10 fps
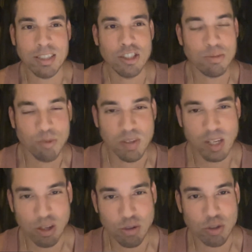he's just moving
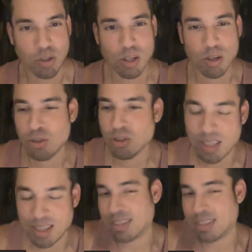closer and closer to the